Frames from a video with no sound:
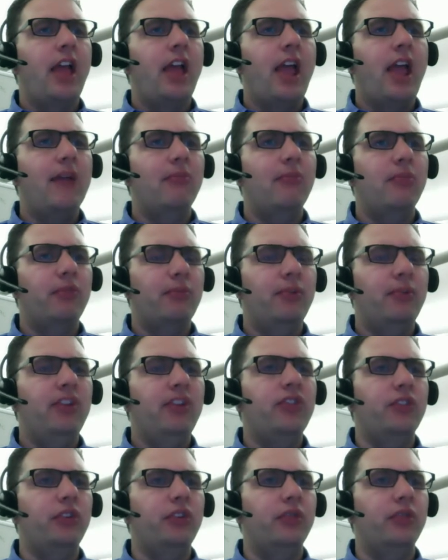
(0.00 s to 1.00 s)
M3
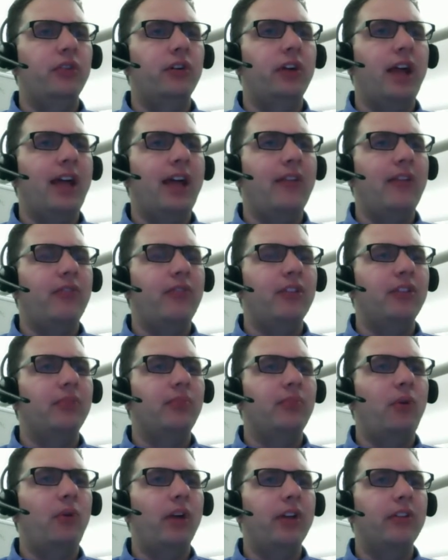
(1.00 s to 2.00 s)
server at this
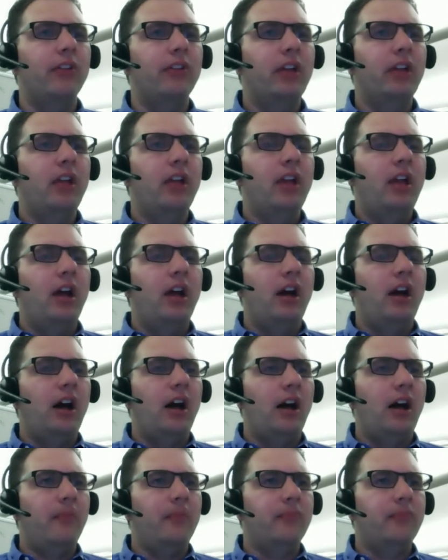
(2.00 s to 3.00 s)
point
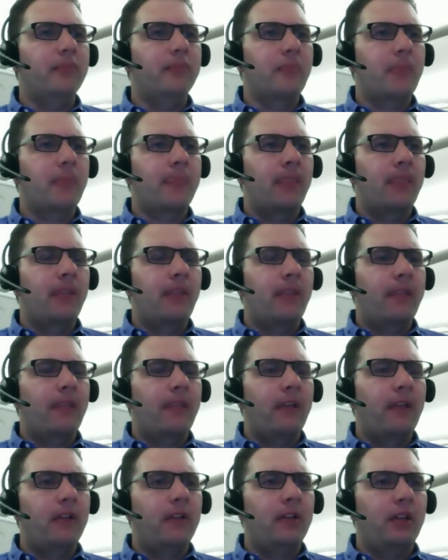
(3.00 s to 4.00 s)

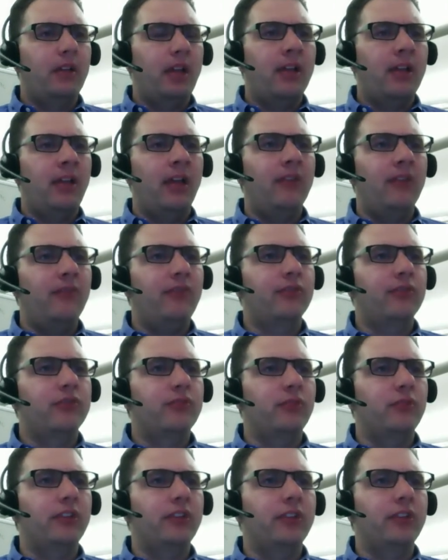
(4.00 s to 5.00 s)
at first
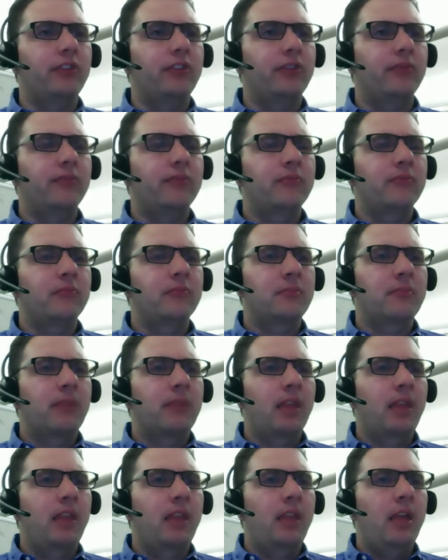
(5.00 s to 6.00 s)
release.
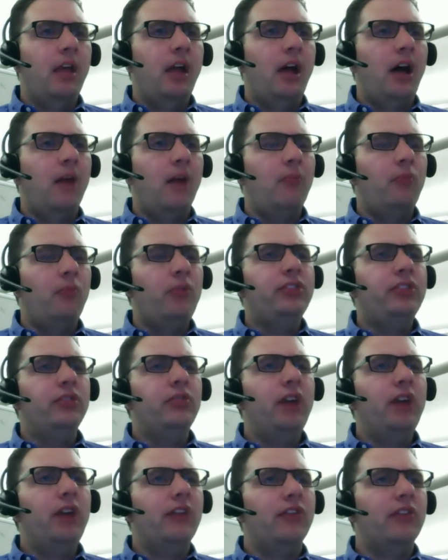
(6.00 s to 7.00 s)
We
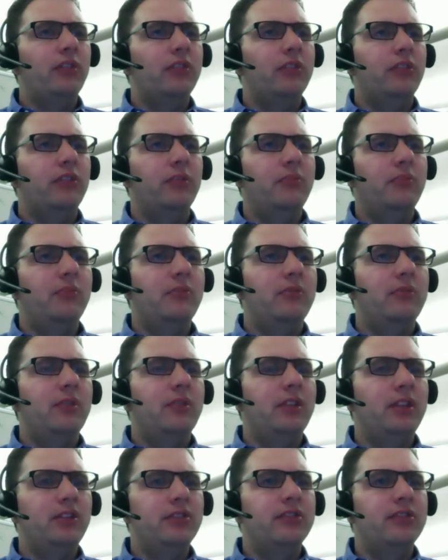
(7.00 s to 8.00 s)
do have some
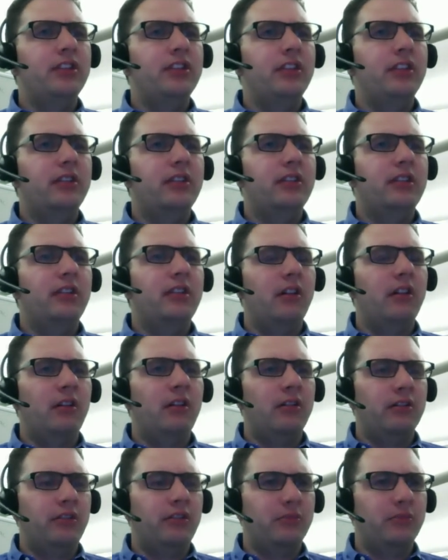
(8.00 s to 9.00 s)
interesting
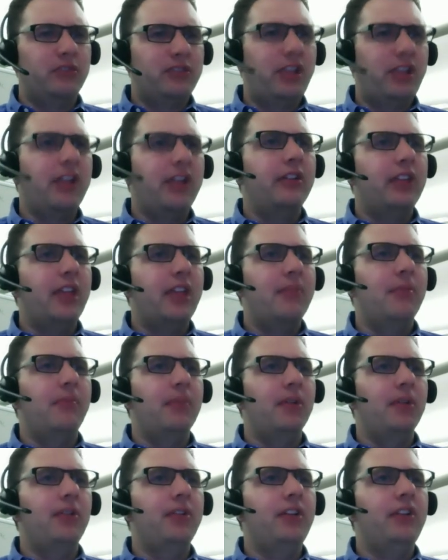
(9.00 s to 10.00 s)
or some standard
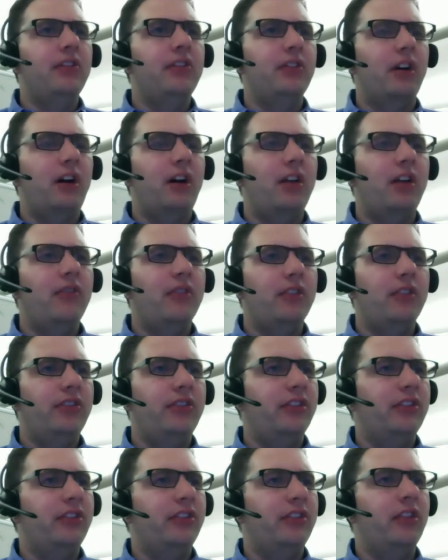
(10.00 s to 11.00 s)
capabilities on this
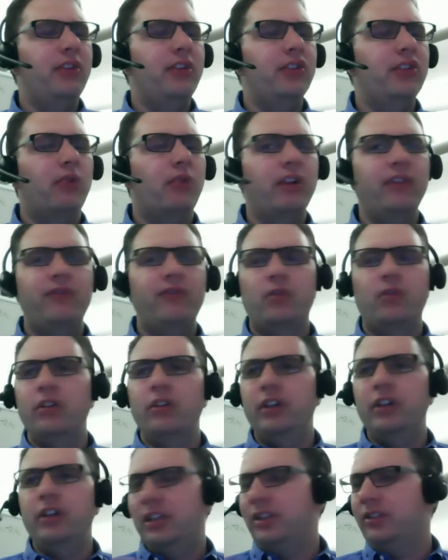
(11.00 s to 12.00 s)

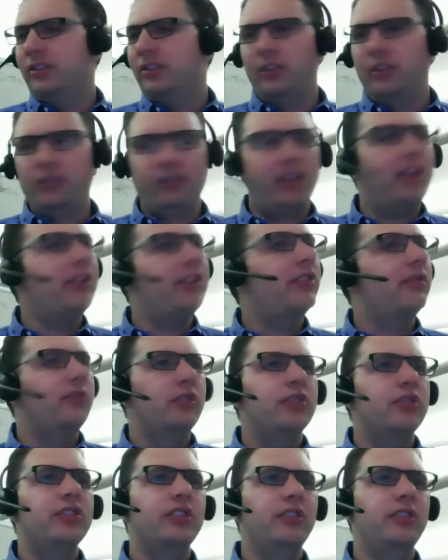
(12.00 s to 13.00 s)
6324. It is a standard
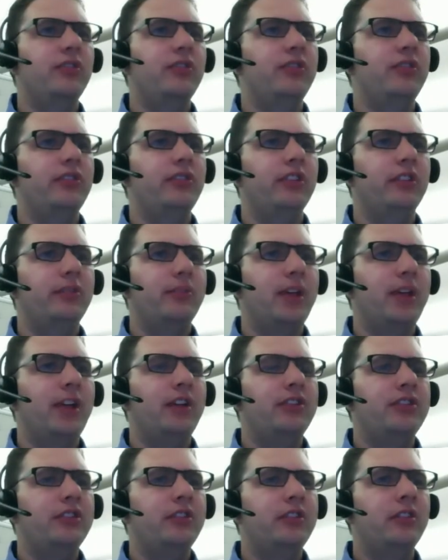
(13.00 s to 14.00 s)
version of UCS
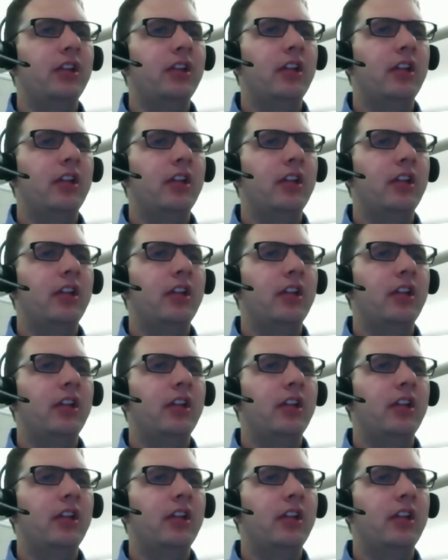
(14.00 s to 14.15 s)
Manager.